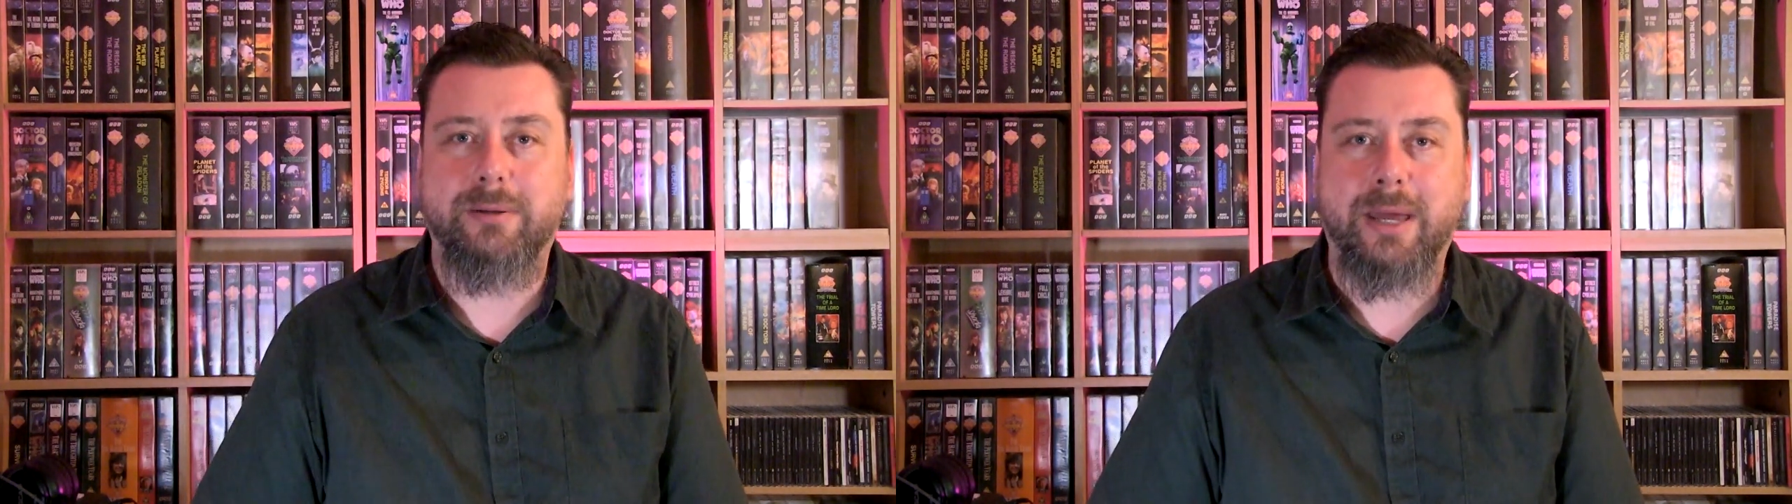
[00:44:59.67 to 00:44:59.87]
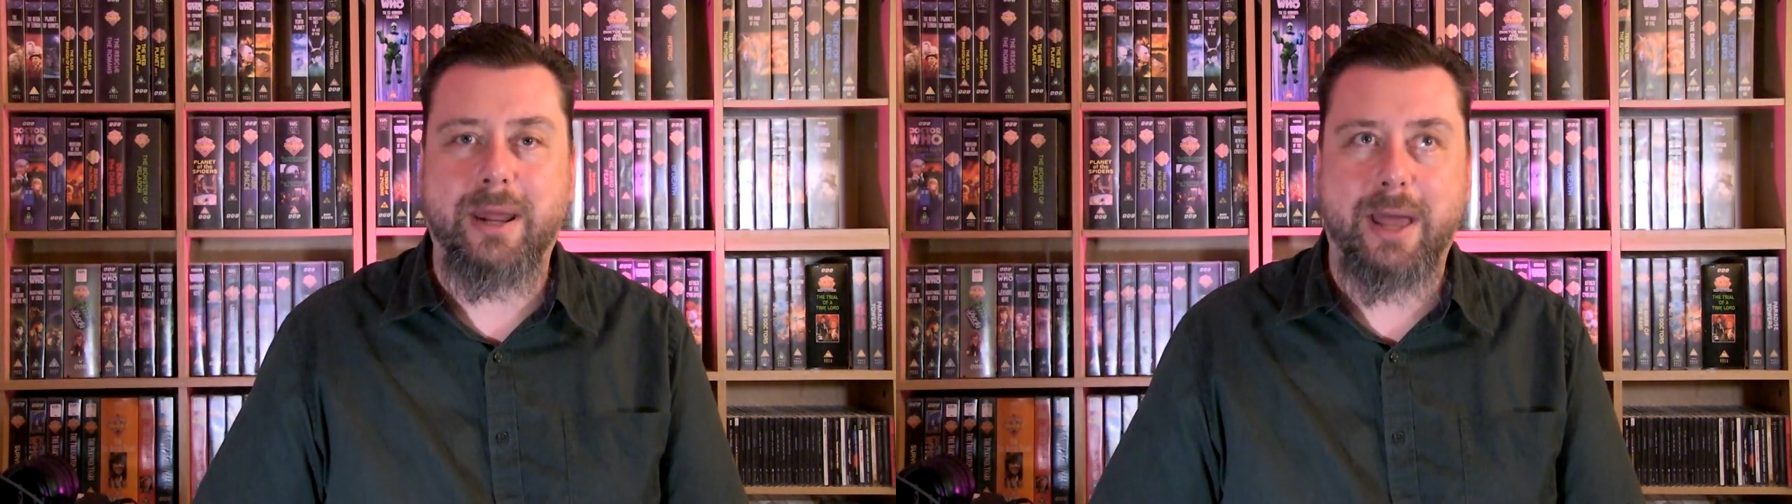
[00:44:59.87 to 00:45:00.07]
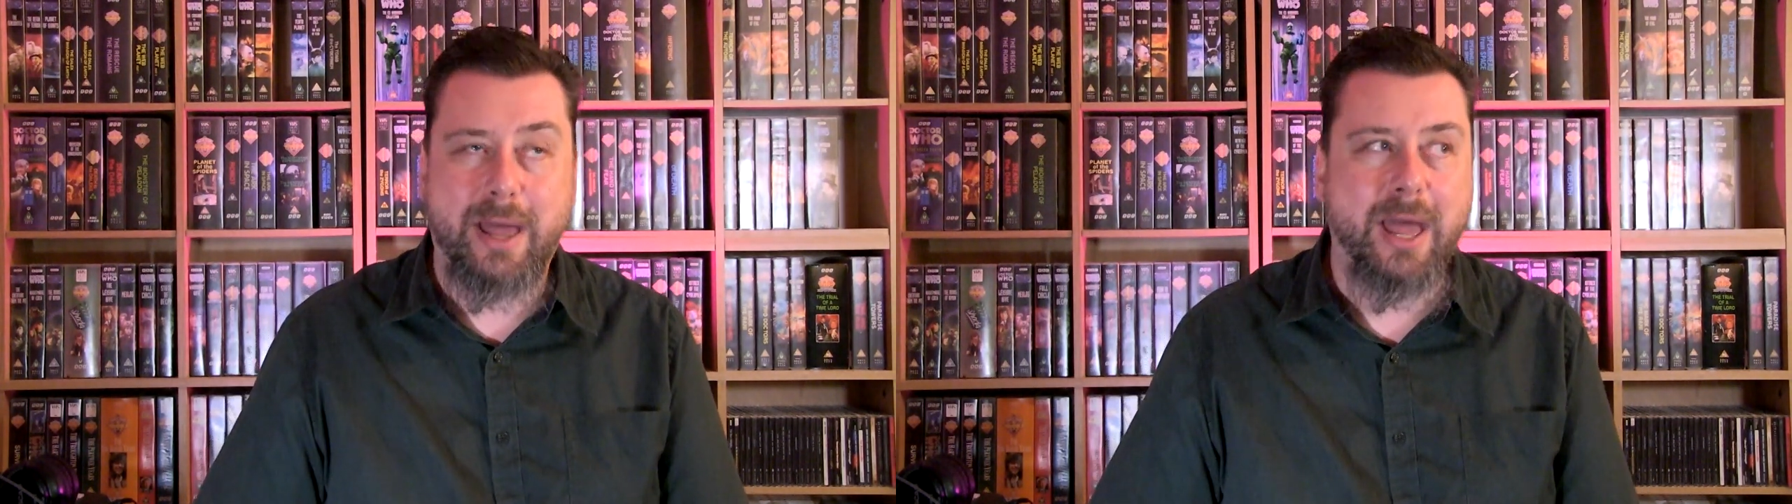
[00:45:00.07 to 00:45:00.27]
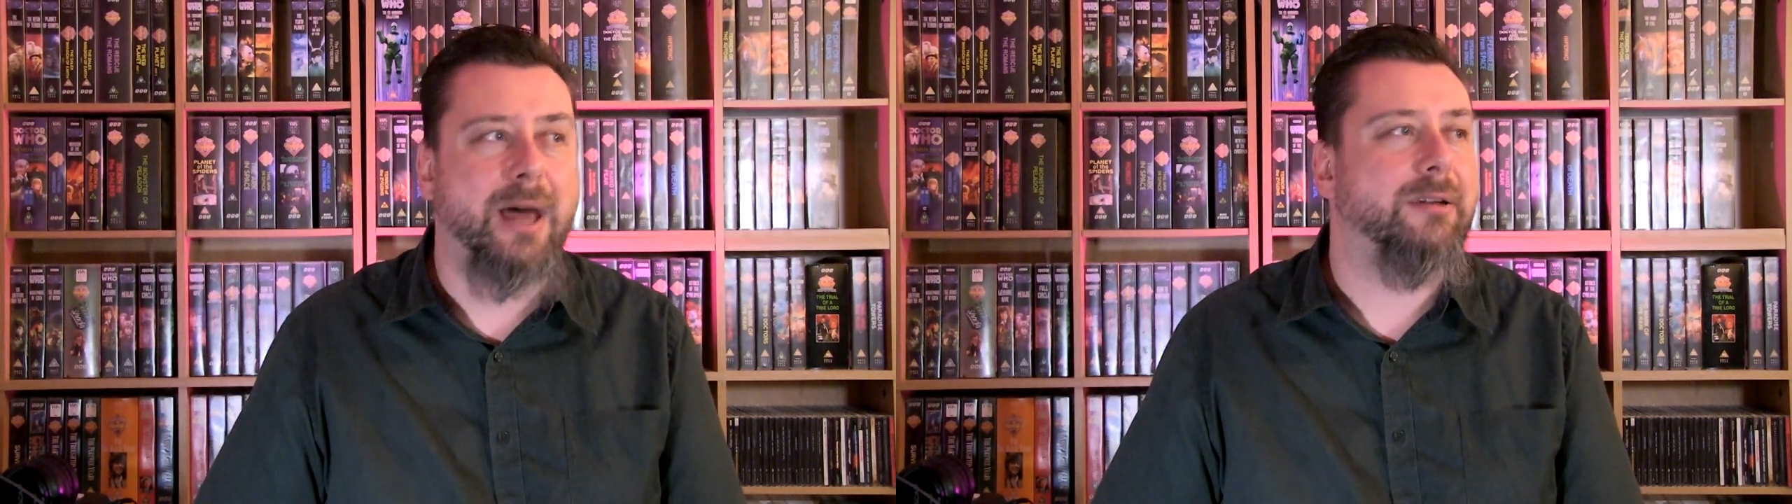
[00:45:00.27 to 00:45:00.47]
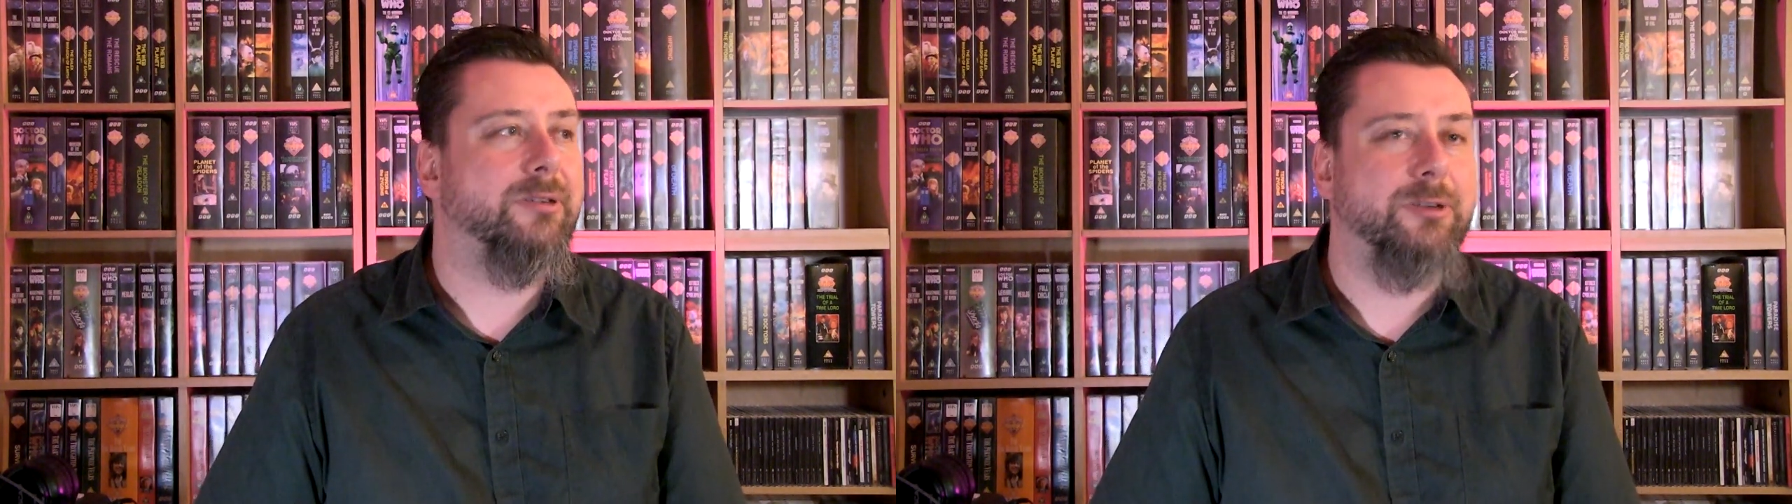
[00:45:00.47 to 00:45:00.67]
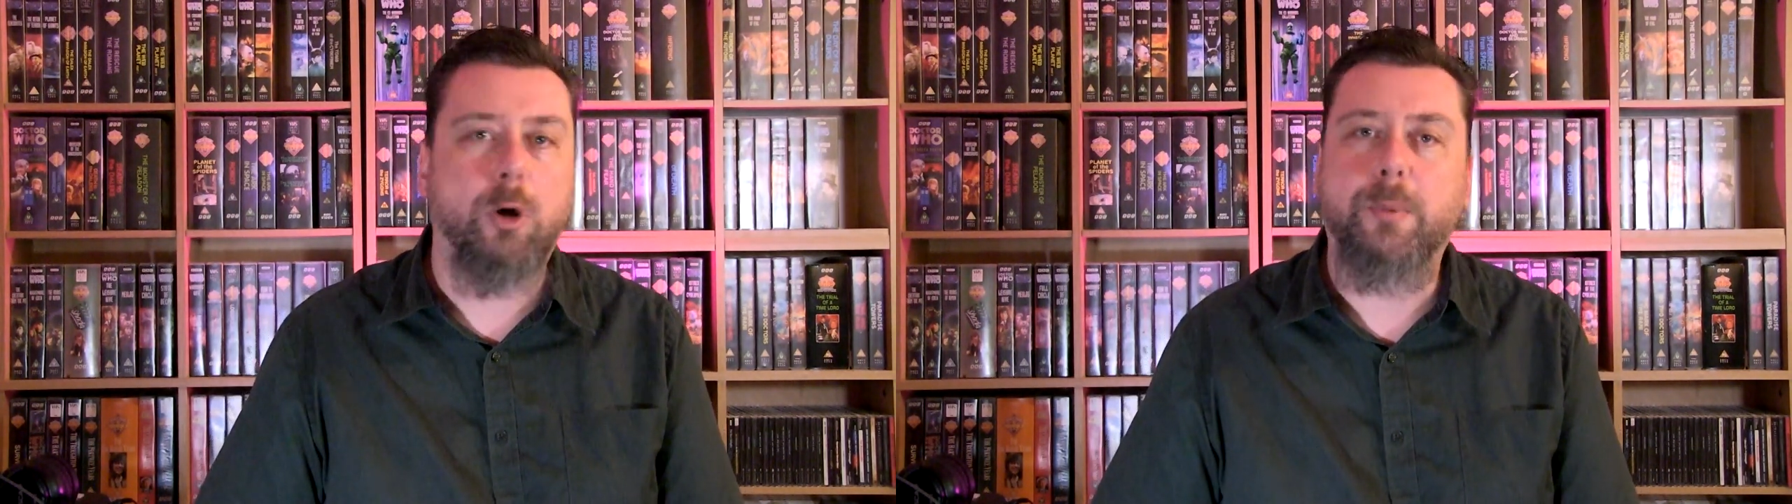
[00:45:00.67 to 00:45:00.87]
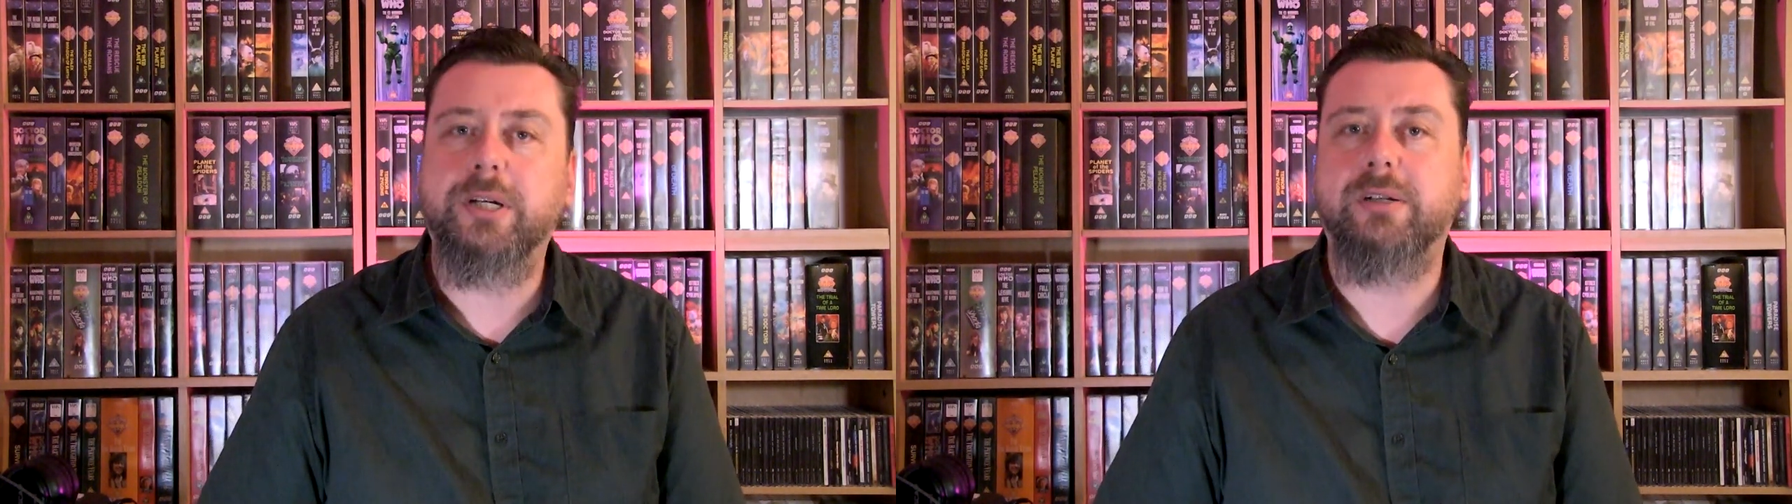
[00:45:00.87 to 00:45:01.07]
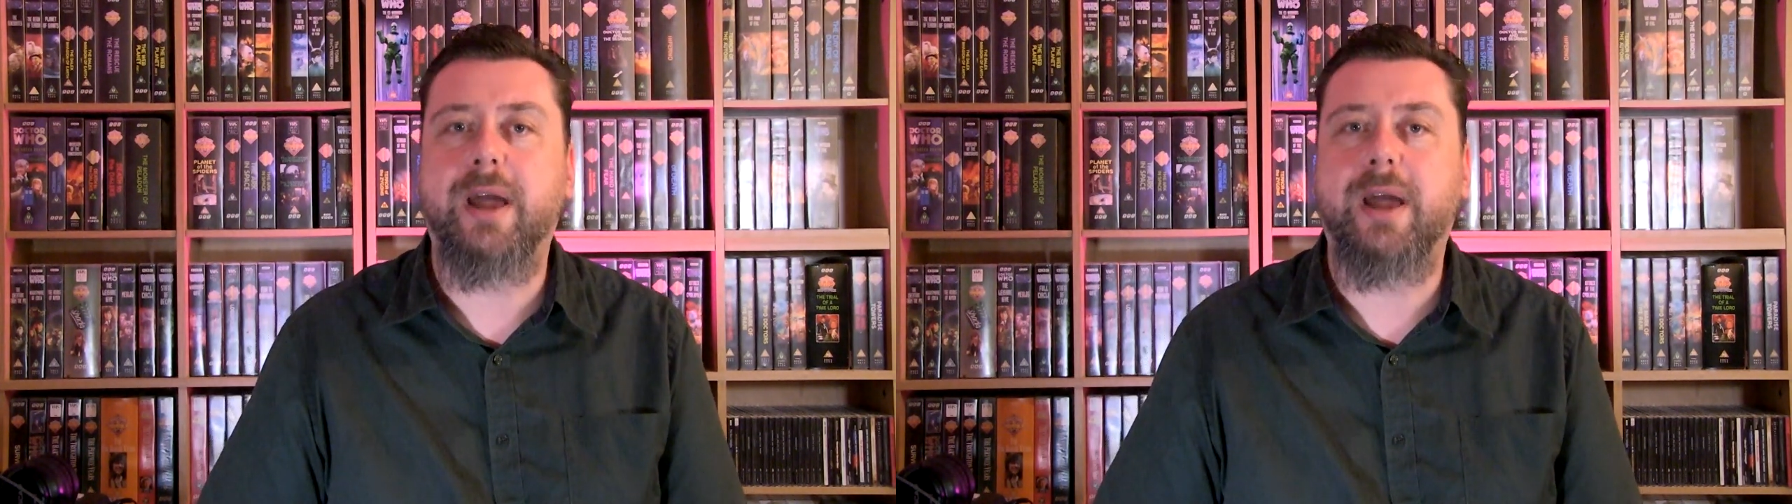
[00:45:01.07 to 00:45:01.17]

that adds so much